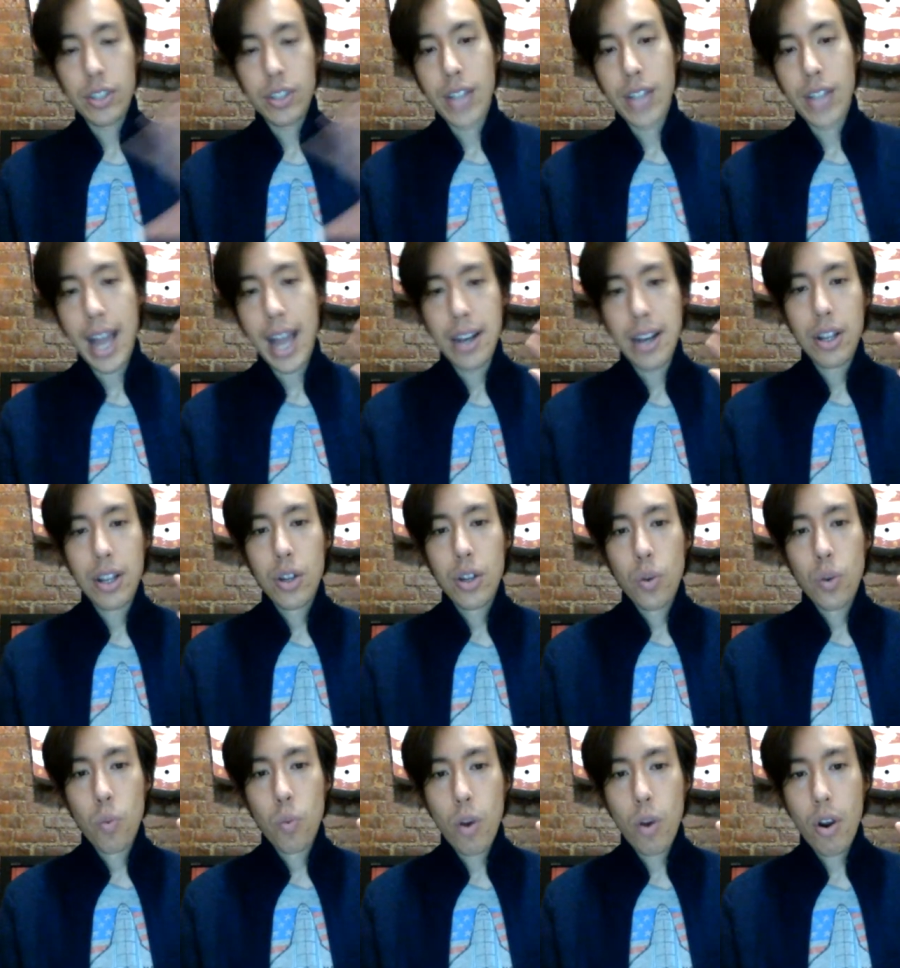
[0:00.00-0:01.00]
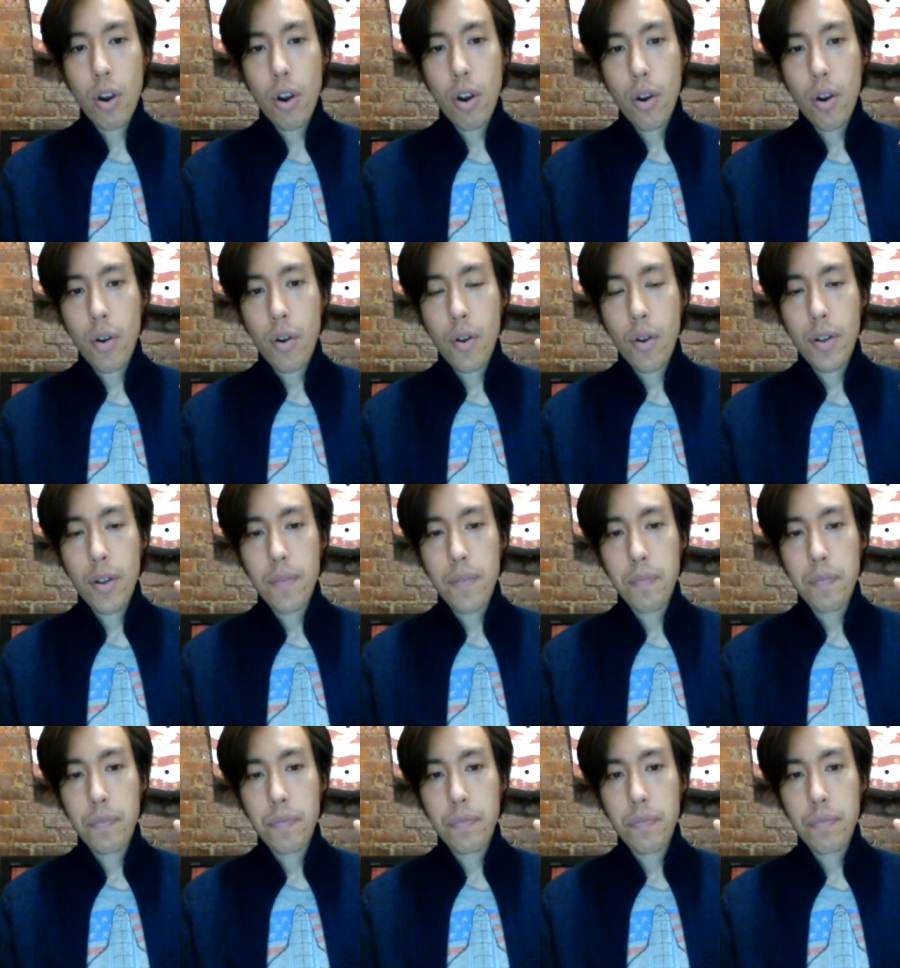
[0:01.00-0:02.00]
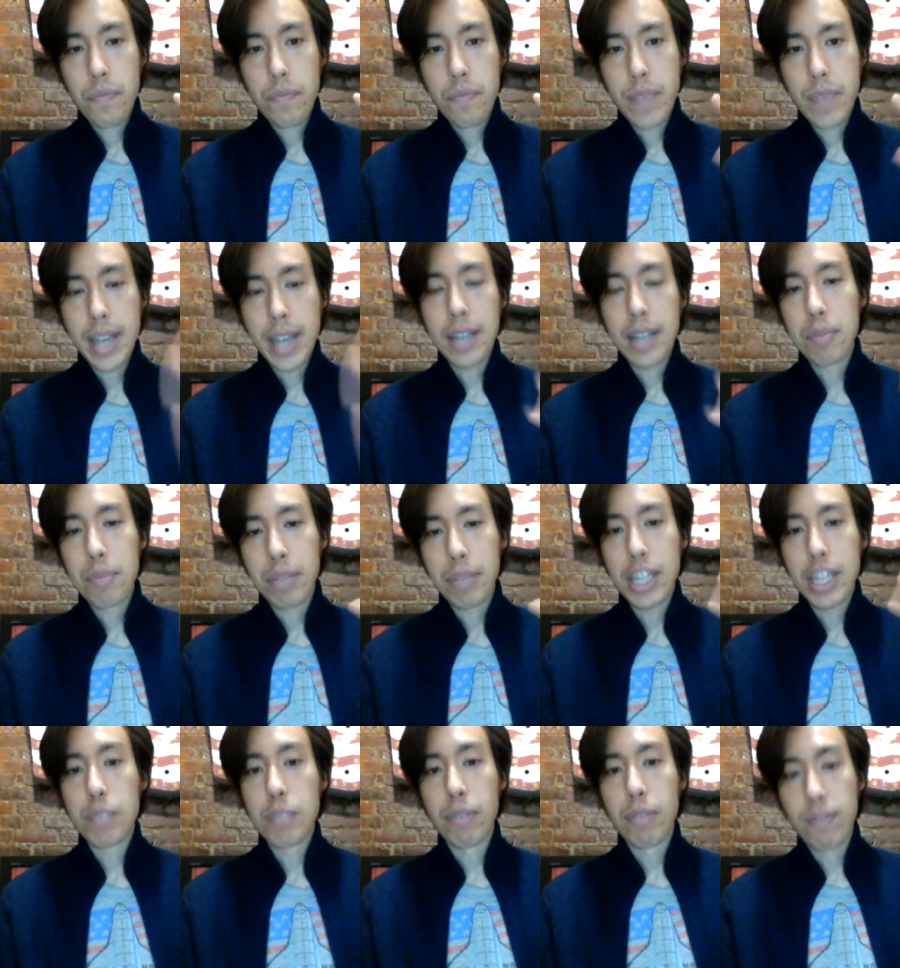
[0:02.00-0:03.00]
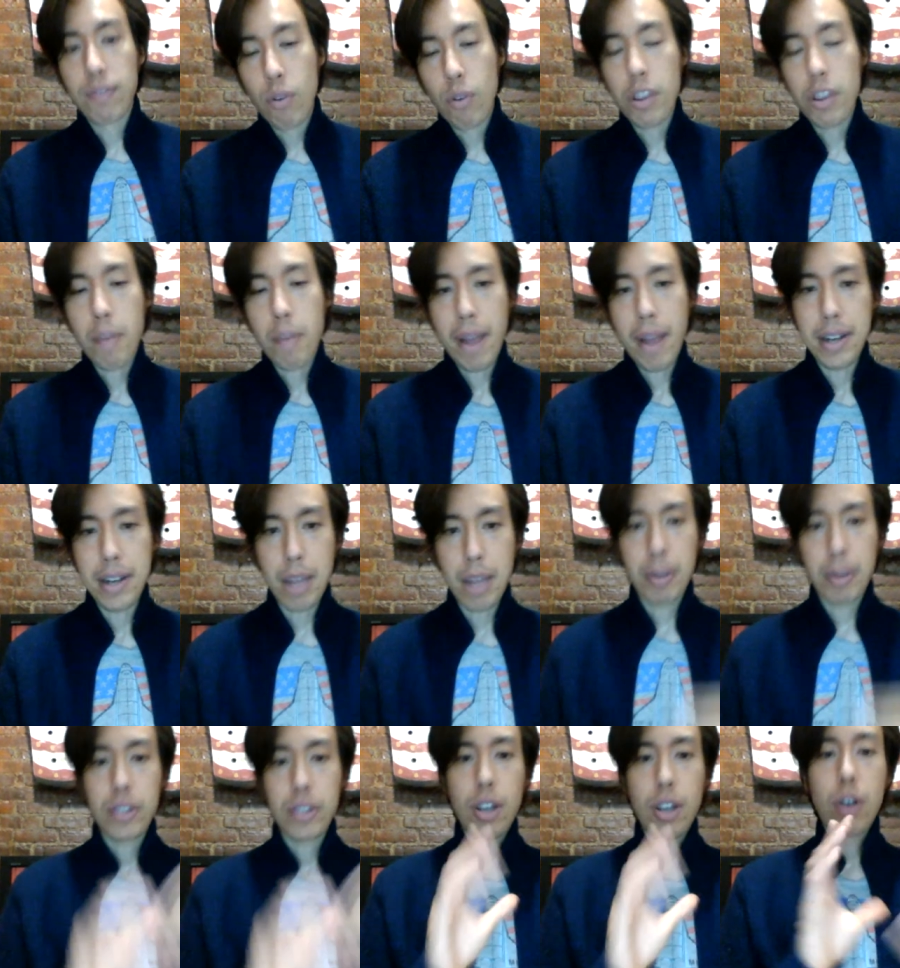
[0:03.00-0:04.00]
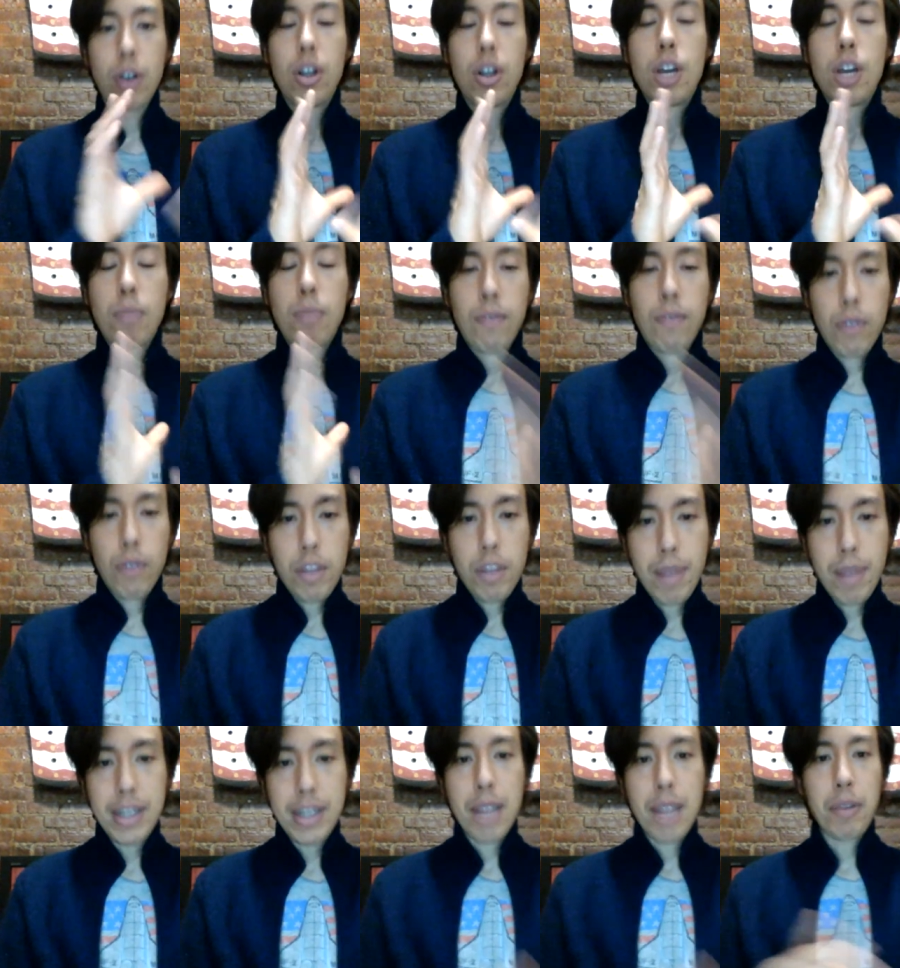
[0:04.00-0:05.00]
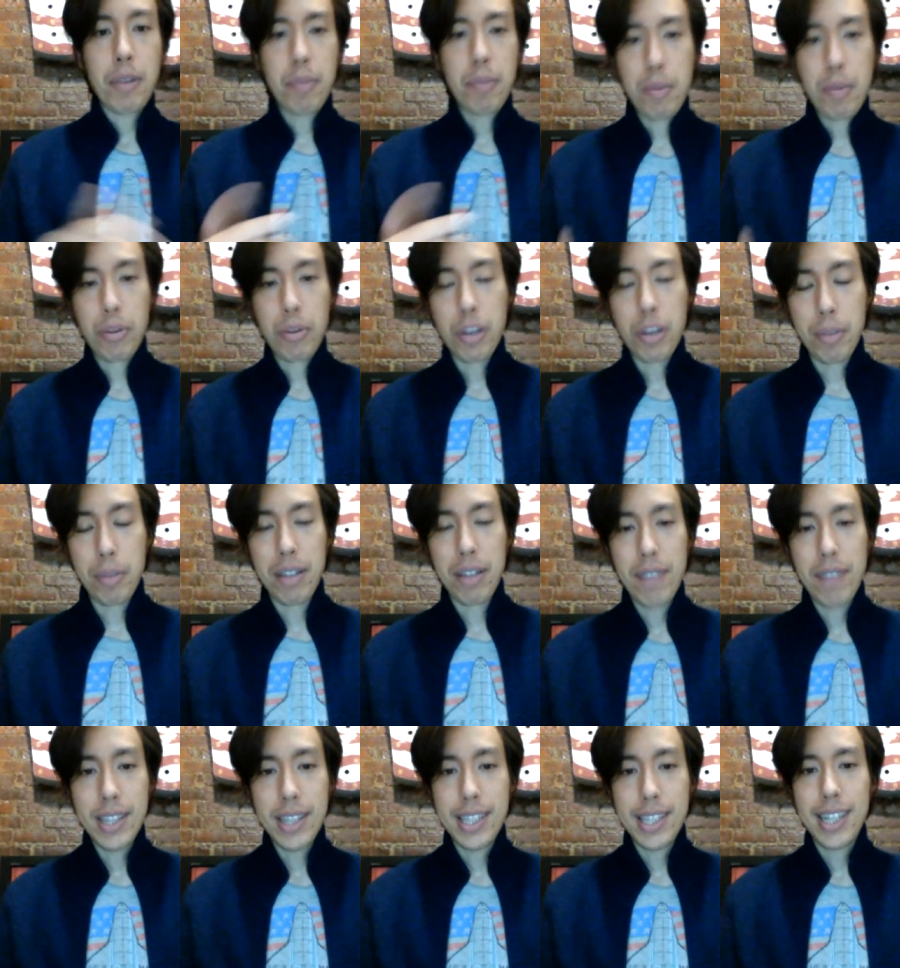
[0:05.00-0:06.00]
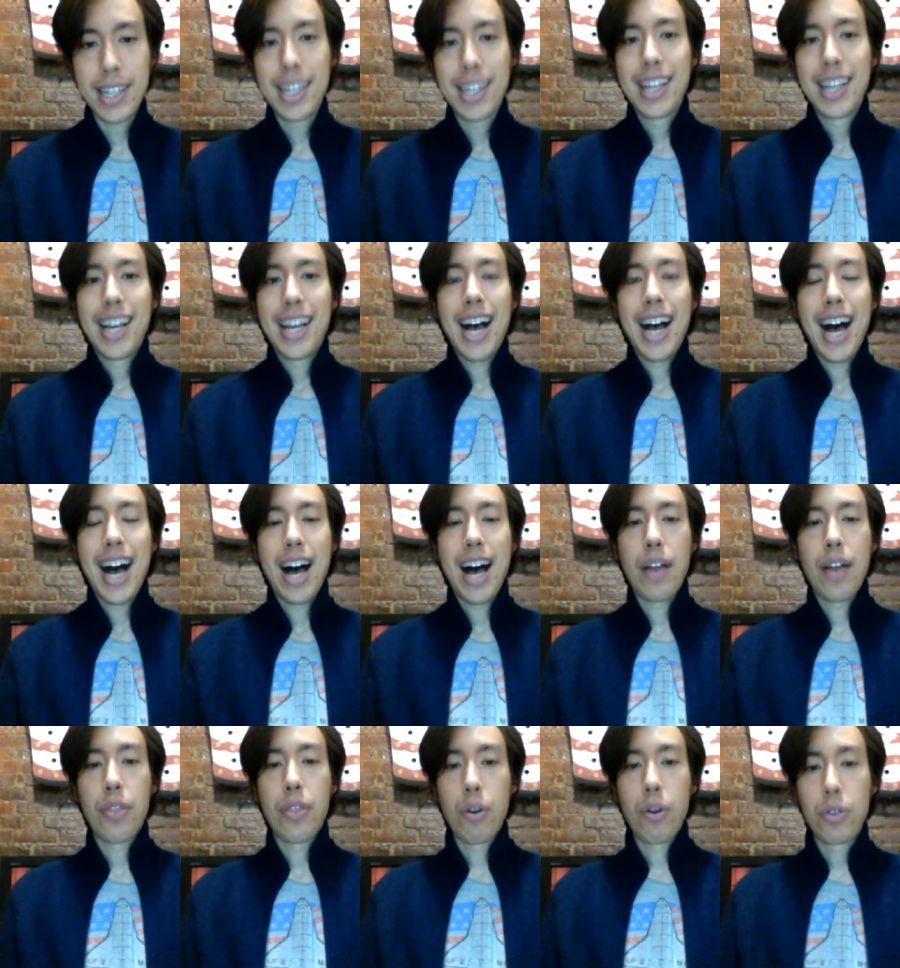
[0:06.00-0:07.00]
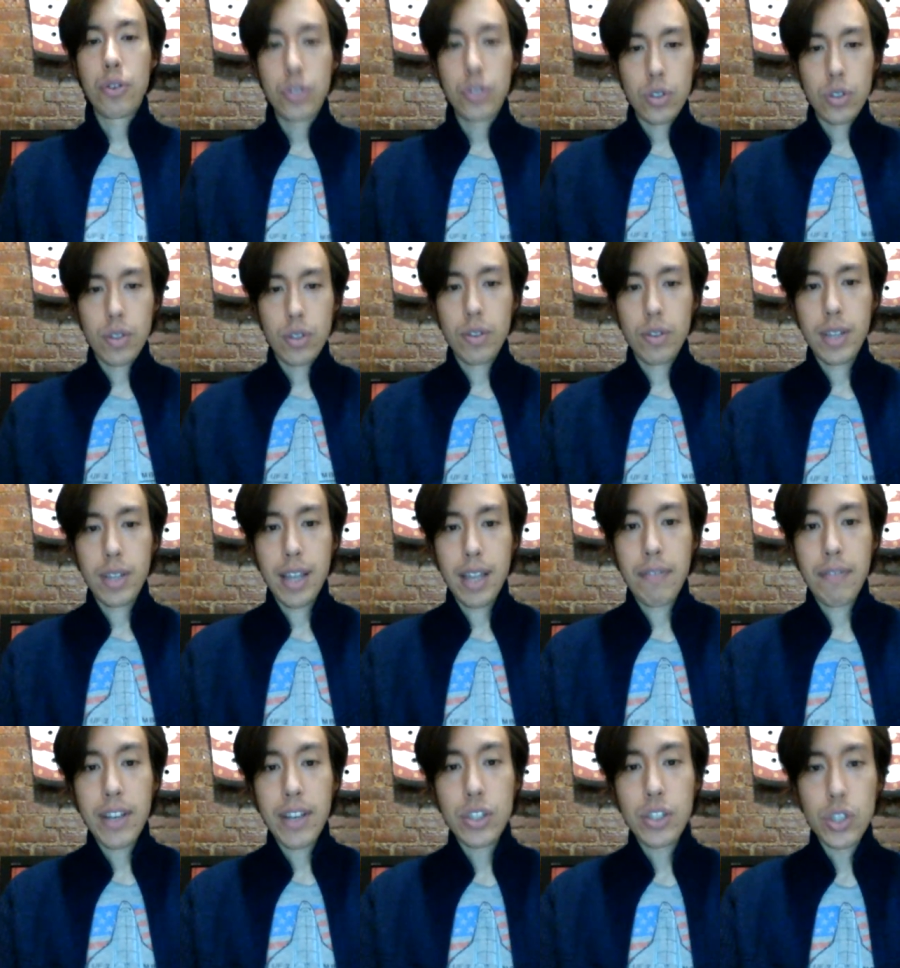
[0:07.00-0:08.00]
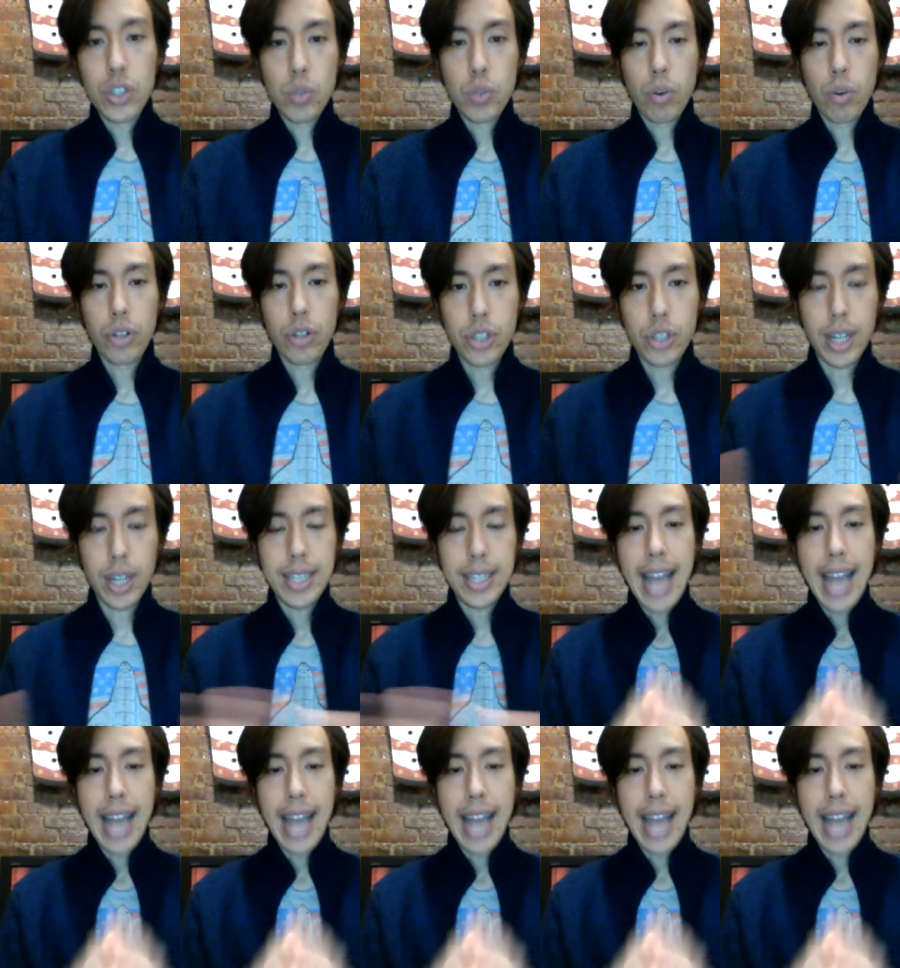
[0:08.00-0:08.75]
that were taking place before the pandemic. So before the pandemic, people could be evicted. Those evictions were shut